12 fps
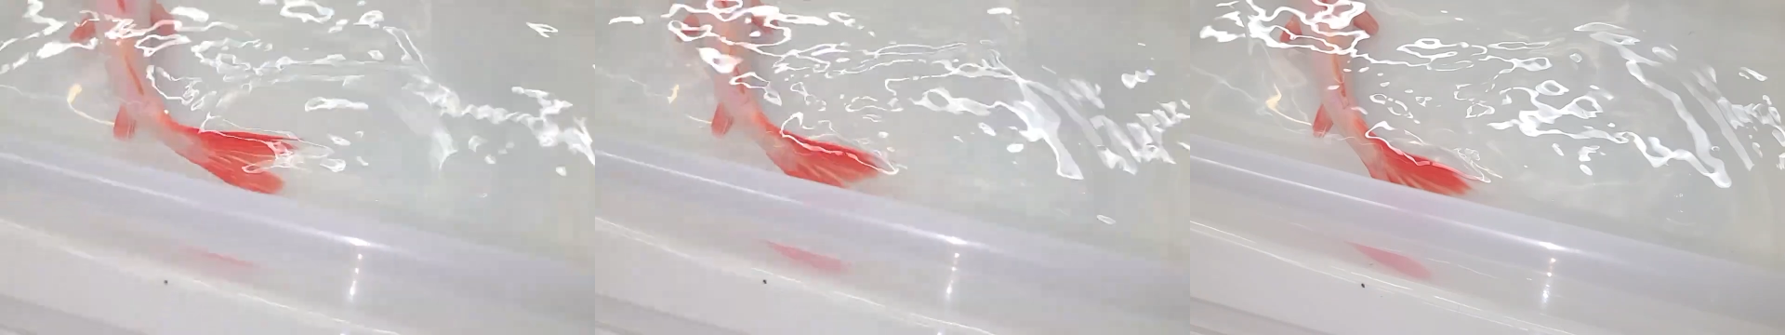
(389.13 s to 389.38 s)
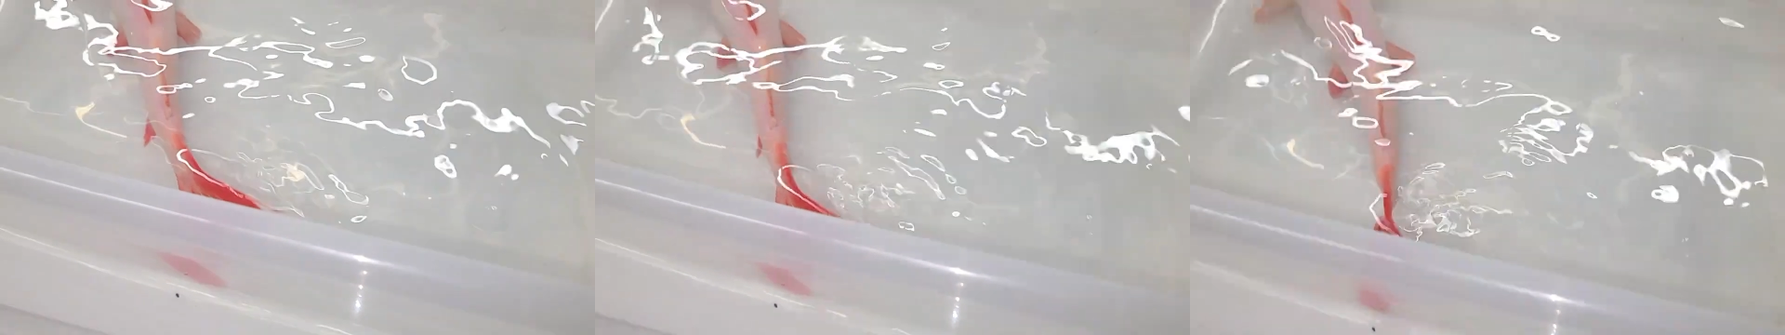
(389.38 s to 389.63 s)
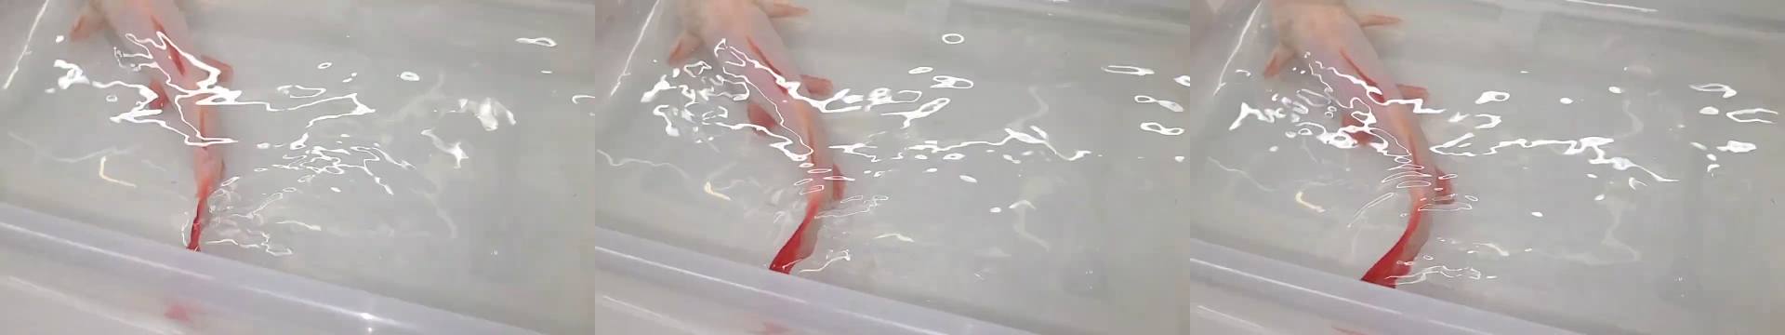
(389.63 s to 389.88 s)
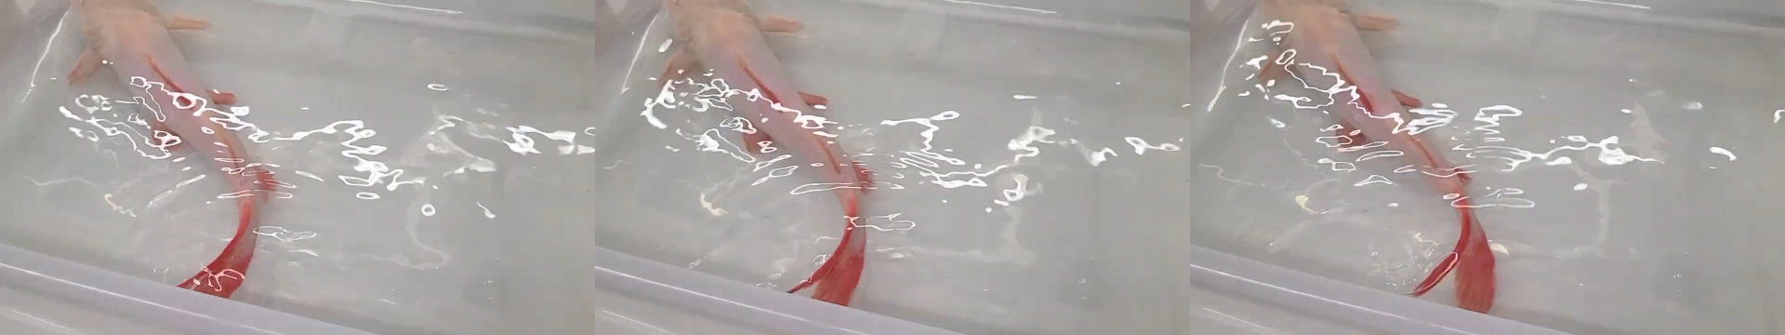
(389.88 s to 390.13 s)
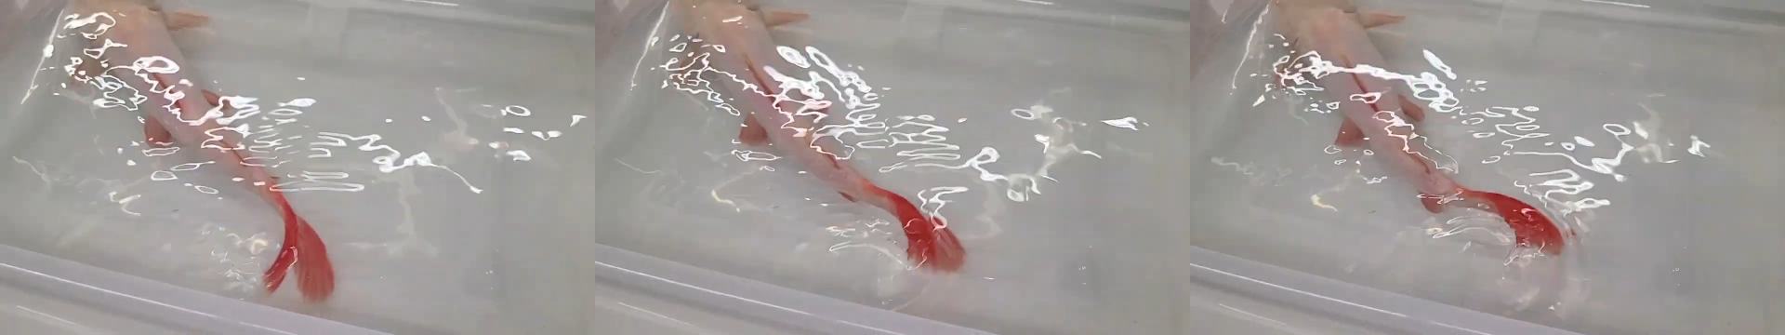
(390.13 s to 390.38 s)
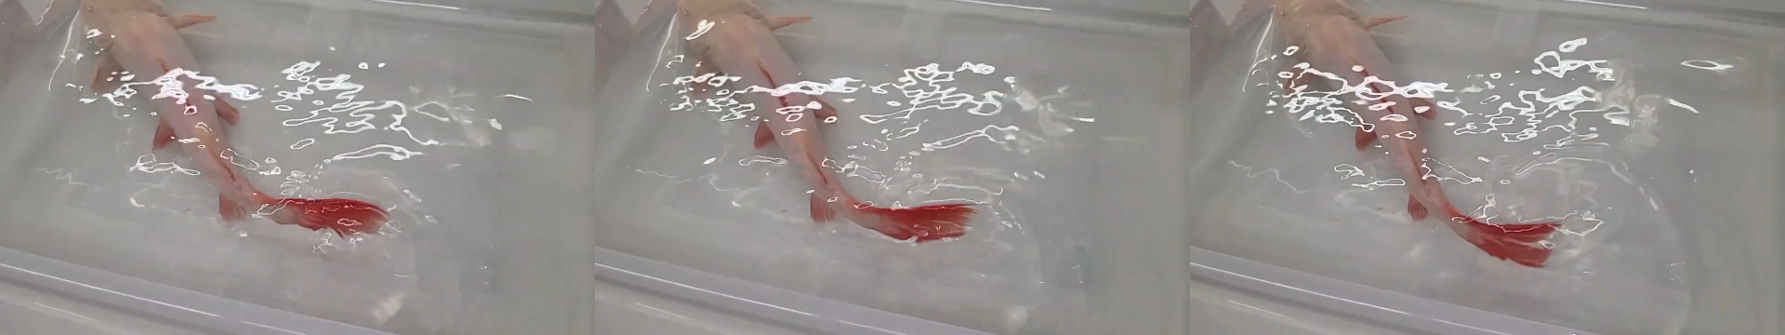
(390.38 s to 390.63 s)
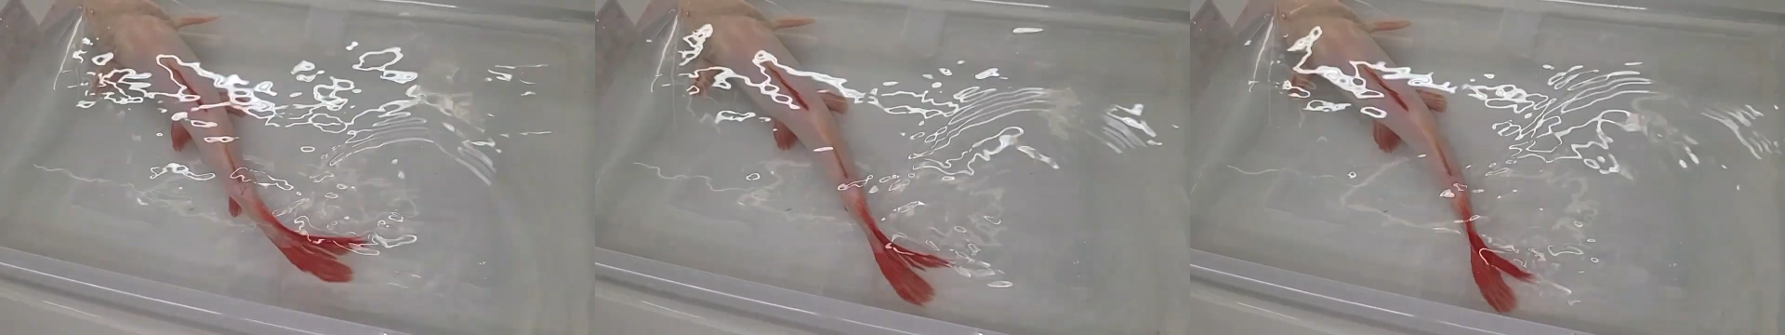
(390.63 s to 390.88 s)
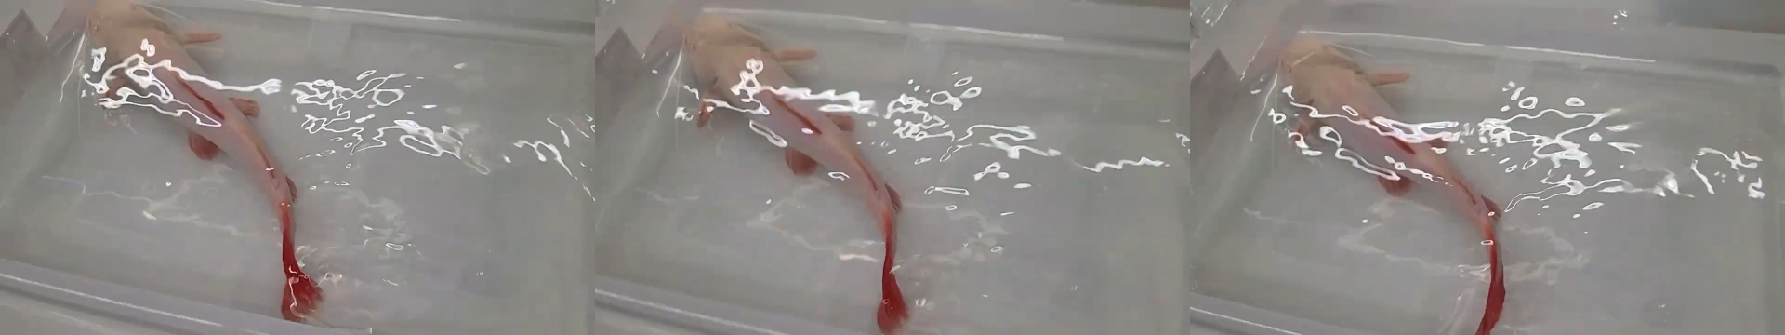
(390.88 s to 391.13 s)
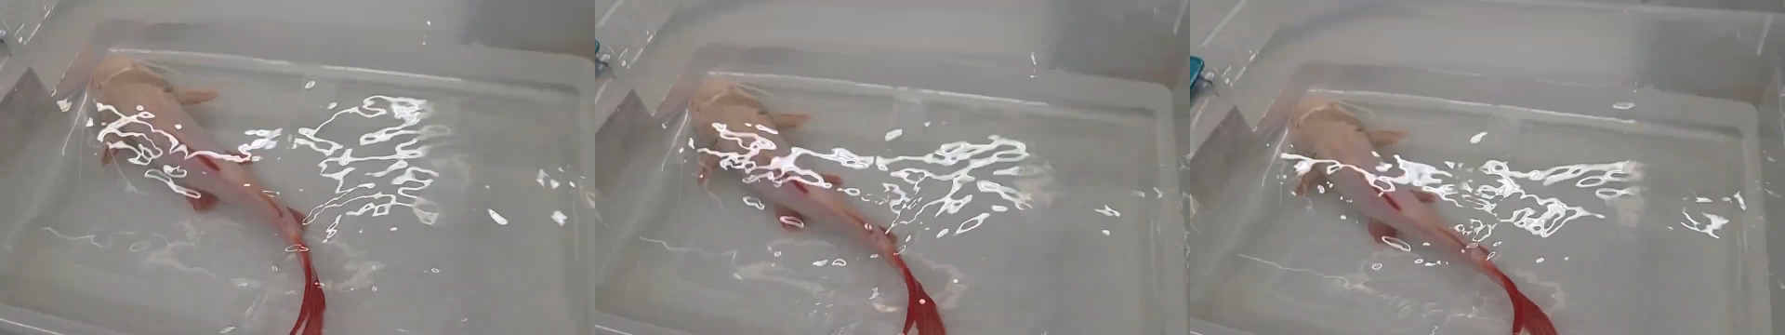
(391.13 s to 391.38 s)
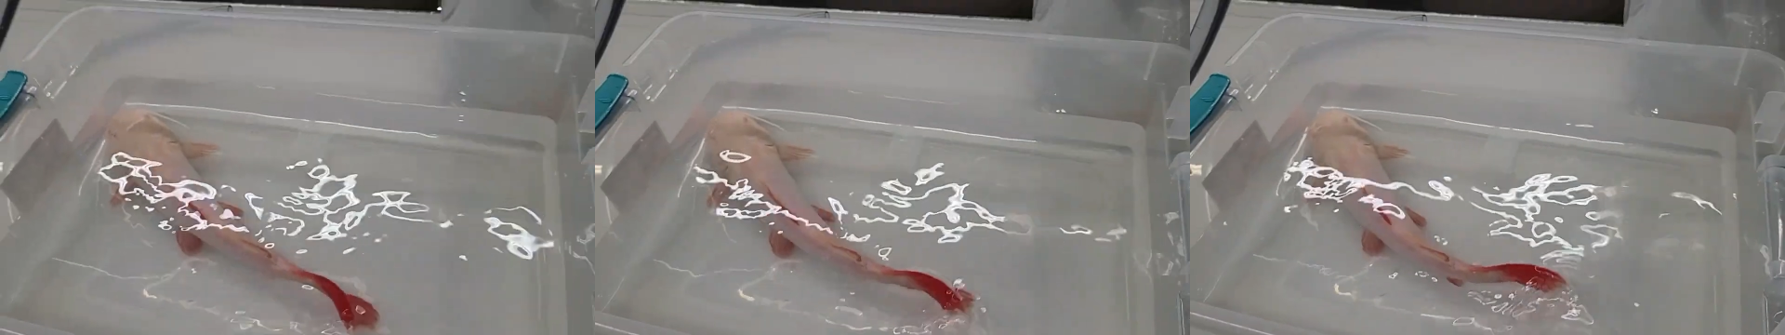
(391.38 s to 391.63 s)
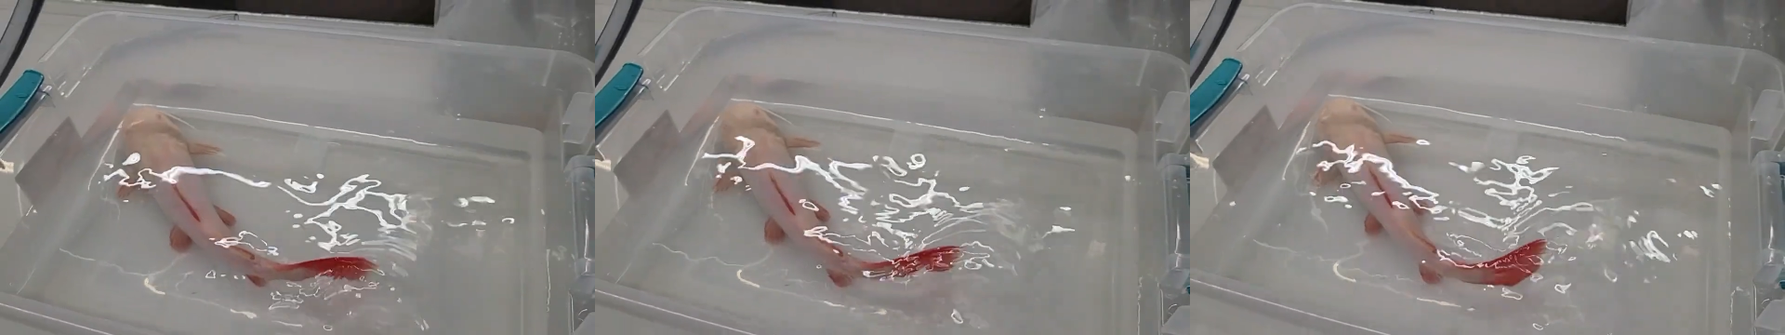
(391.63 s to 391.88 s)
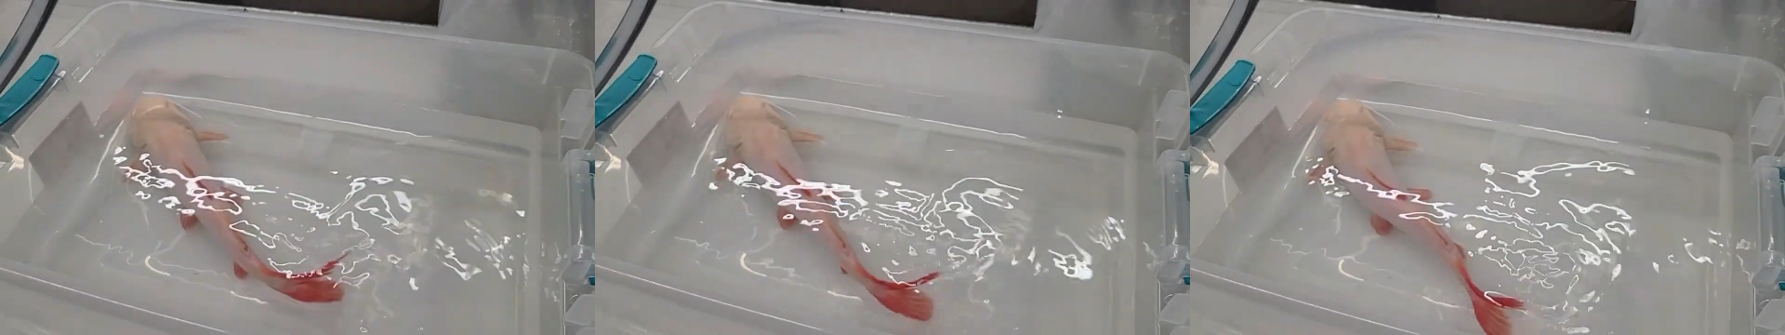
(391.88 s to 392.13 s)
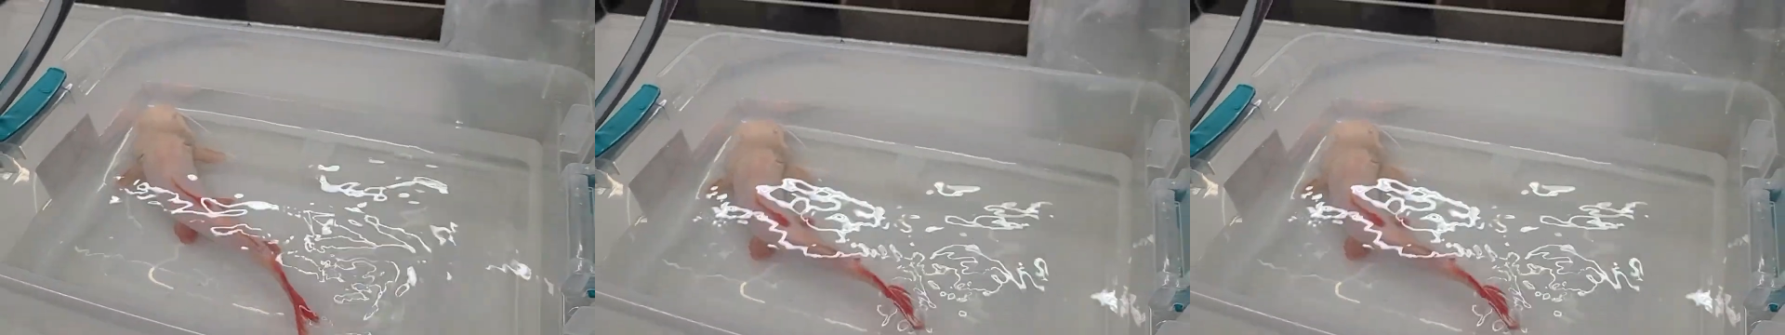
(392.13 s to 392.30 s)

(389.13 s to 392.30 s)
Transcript: (no speaker visible)